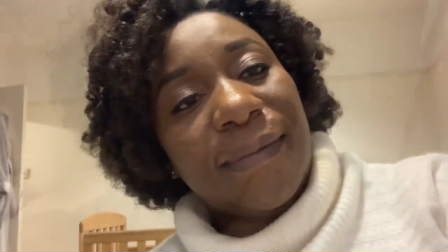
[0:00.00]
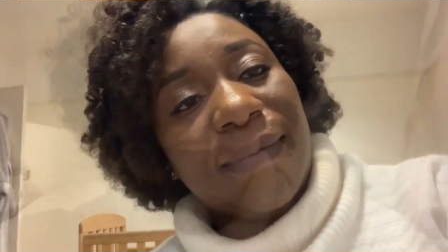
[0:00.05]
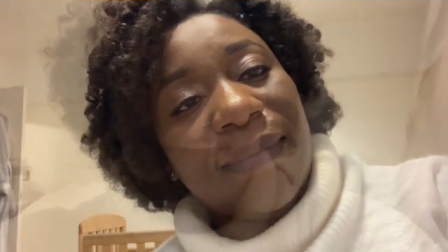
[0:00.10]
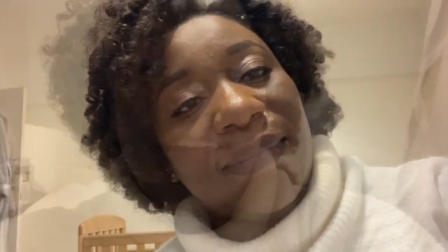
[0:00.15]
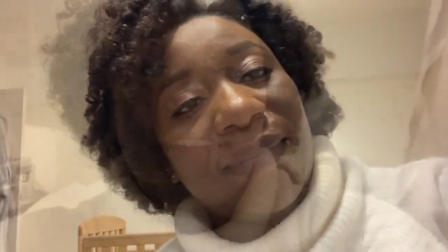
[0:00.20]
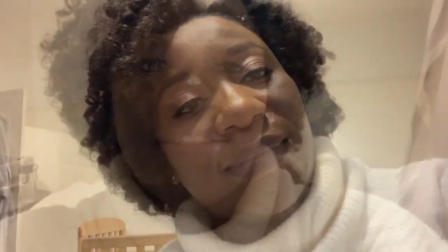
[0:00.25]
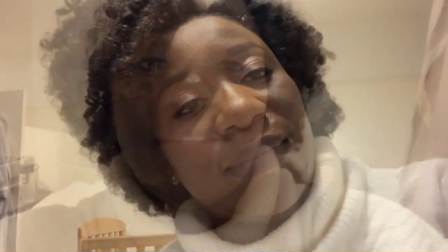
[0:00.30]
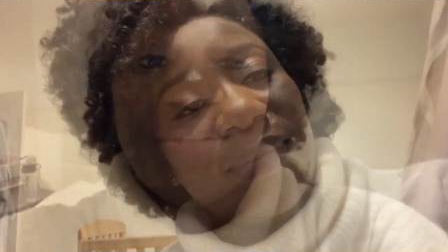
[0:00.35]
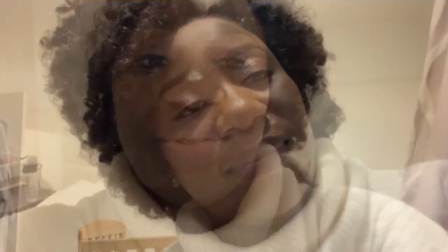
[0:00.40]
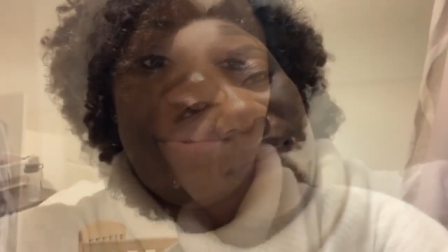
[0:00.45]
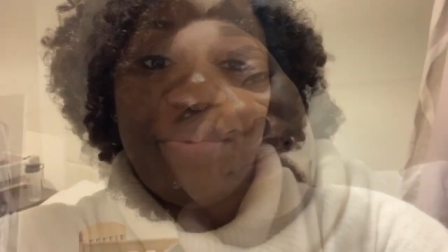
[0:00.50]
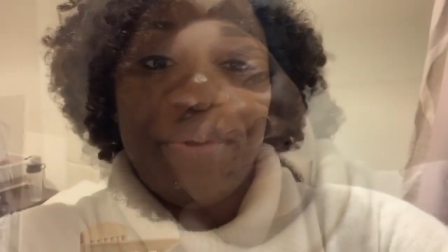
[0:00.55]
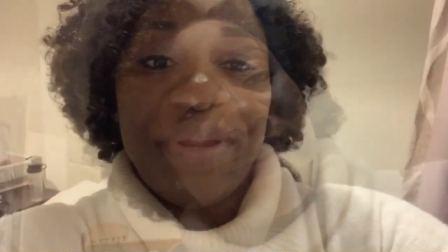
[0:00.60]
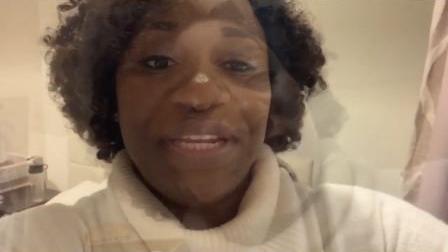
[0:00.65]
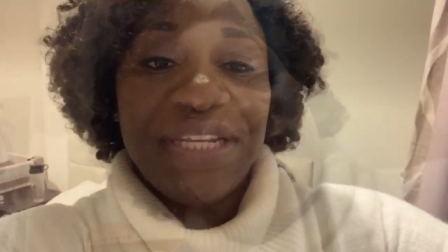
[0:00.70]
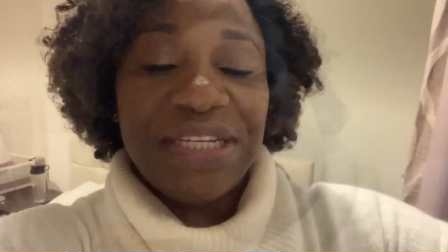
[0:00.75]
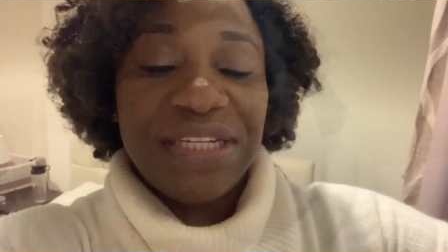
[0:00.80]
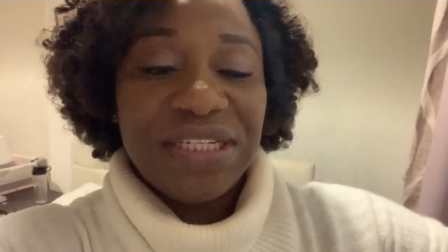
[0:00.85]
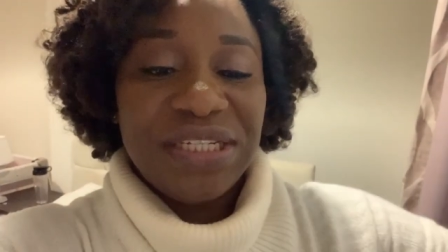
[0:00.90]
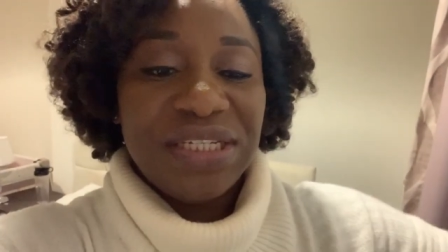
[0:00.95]
It's
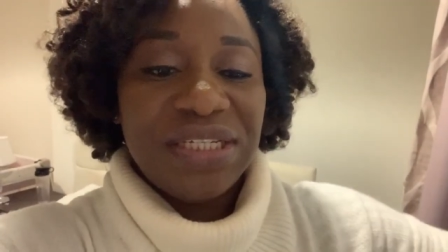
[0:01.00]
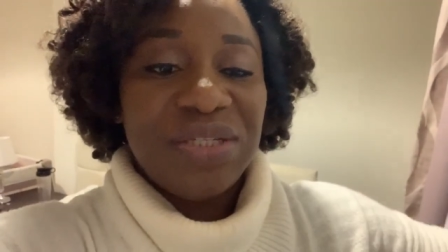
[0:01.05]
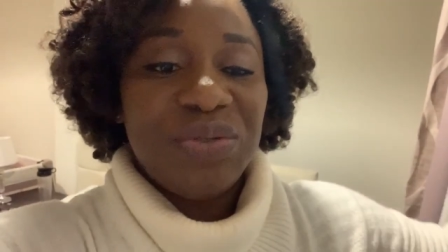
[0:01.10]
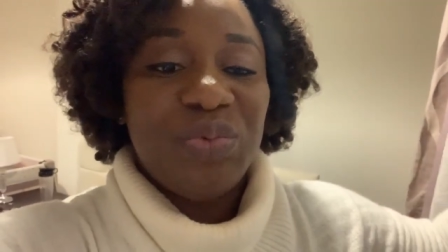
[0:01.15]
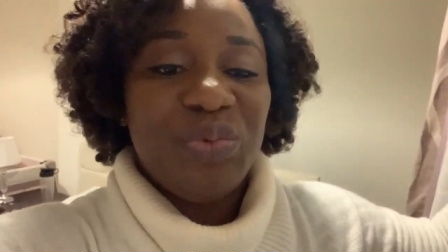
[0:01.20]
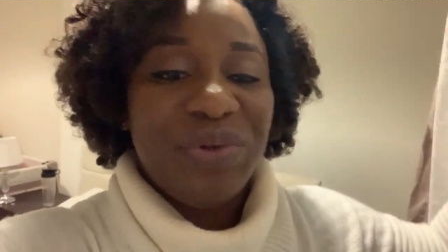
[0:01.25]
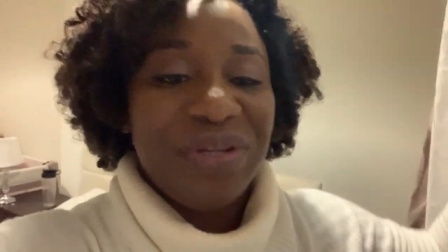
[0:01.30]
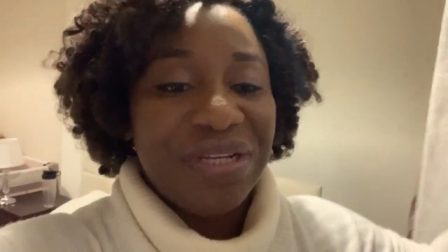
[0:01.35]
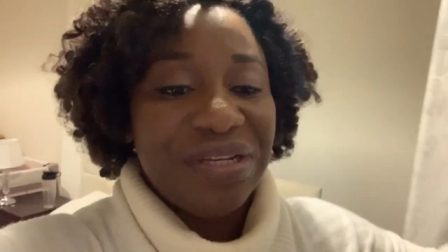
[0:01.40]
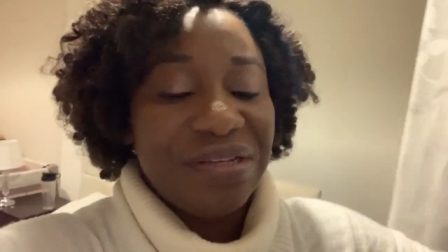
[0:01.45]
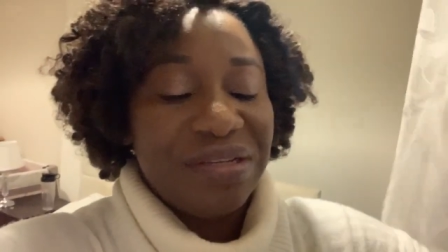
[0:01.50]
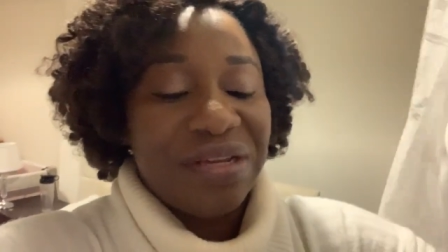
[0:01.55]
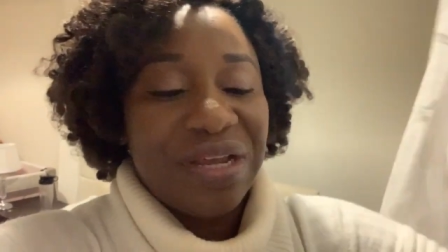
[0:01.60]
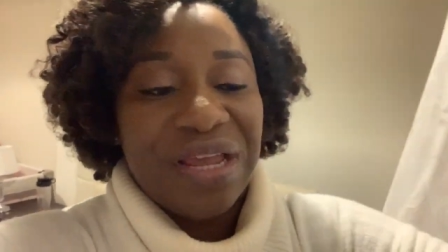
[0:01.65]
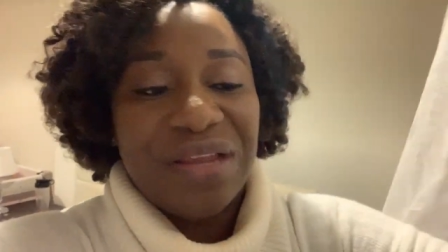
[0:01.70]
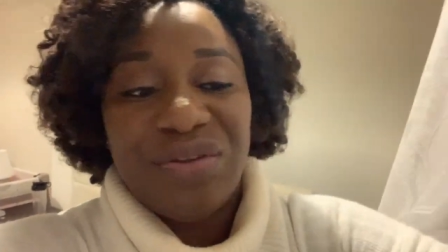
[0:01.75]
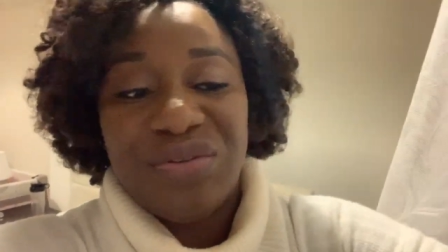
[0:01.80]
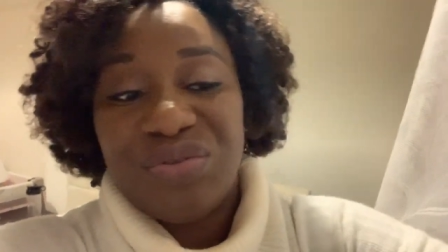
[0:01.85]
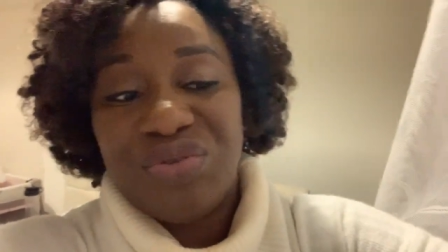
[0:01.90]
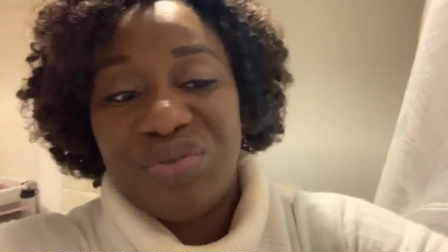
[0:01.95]
already winter.
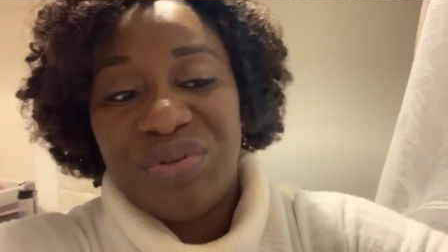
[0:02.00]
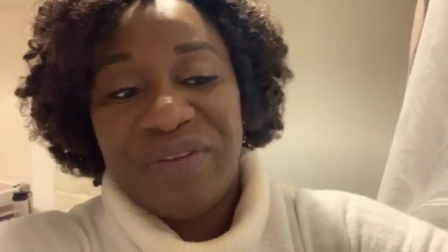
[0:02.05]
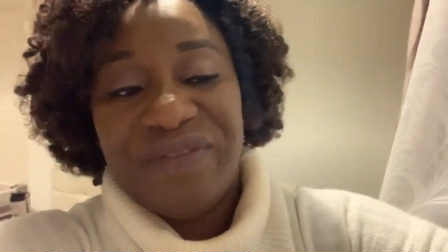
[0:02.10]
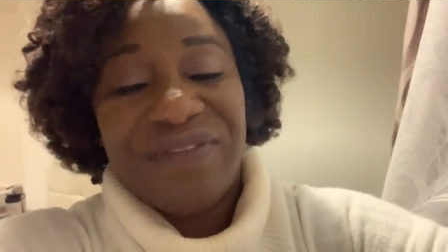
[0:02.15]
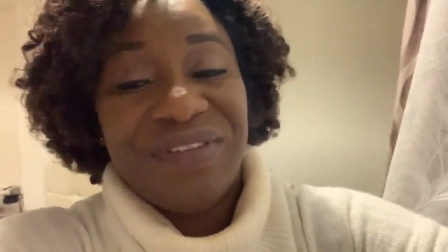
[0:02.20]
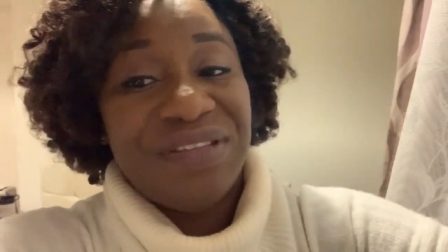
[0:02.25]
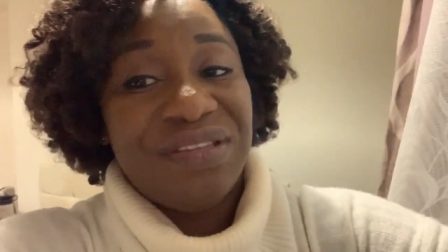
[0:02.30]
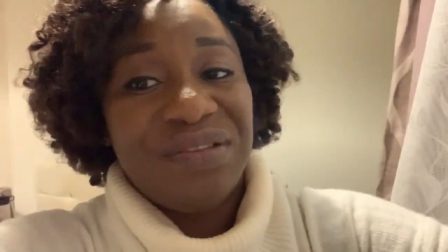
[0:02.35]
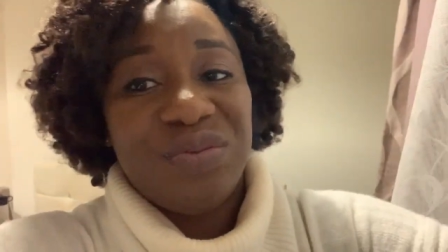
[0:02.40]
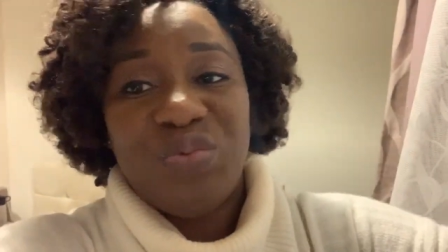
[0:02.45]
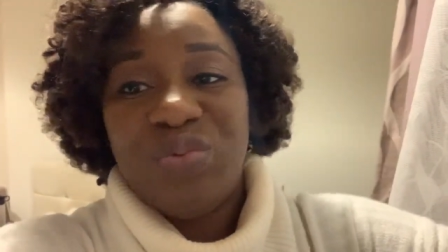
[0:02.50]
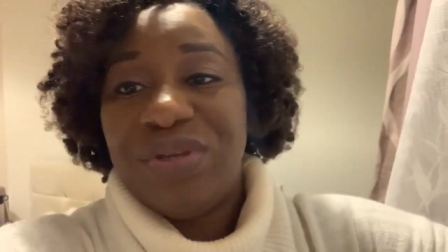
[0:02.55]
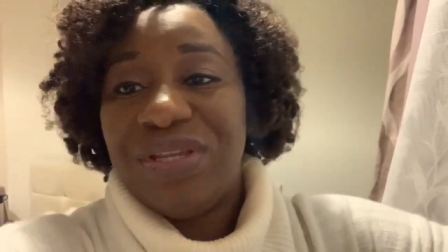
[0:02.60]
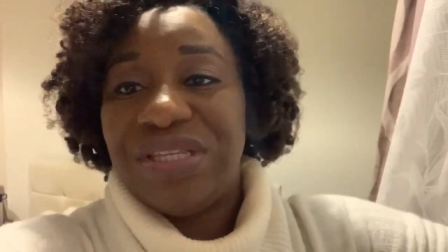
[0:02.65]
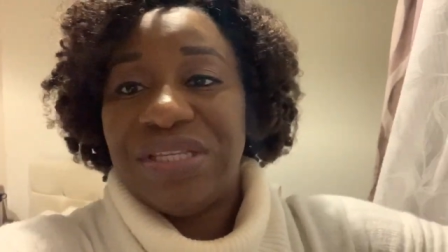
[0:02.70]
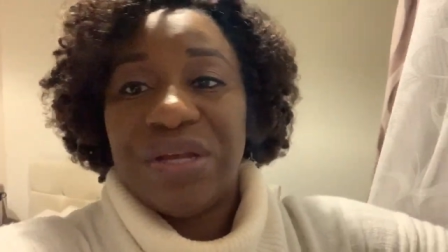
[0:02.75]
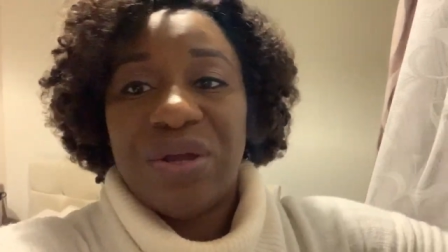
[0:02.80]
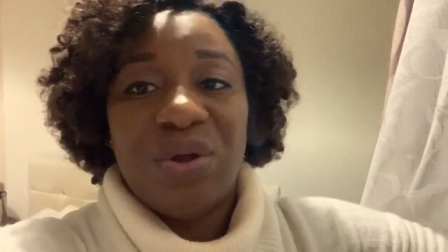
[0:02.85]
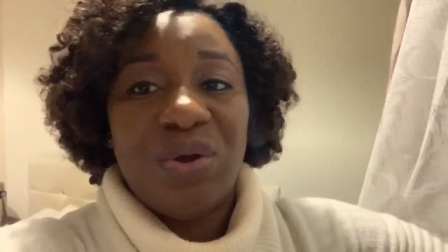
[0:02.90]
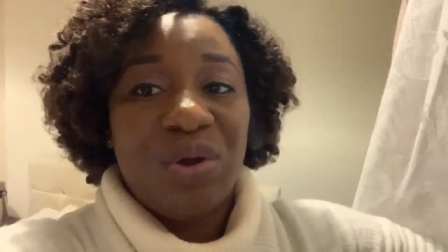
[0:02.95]
I don't know if this is
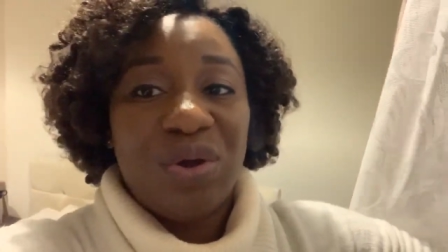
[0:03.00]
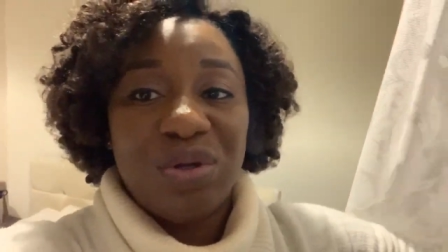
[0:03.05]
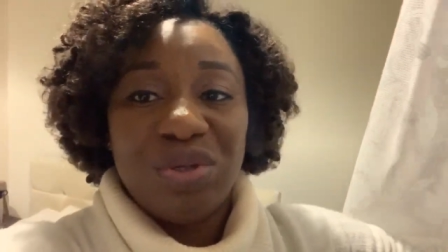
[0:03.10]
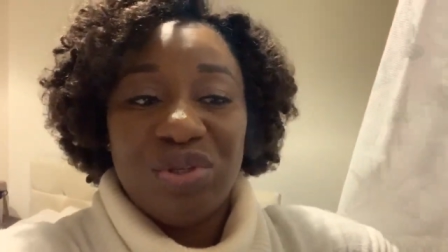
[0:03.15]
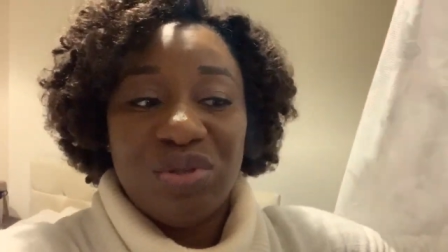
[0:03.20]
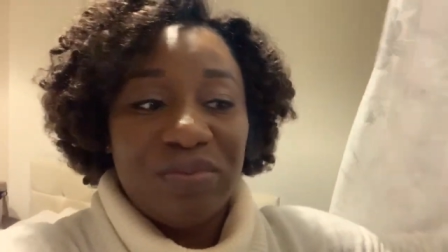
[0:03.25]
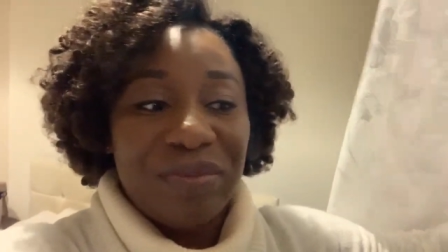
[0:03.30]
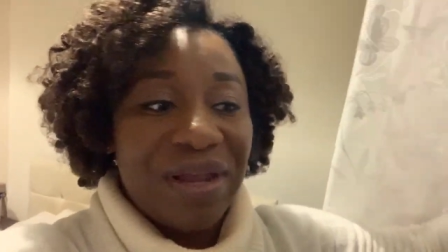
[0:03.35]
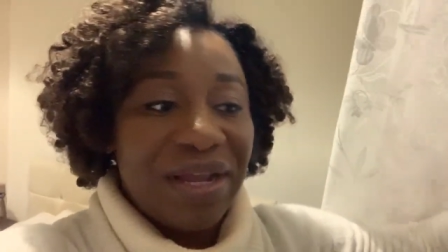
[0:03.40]
winter or autumn.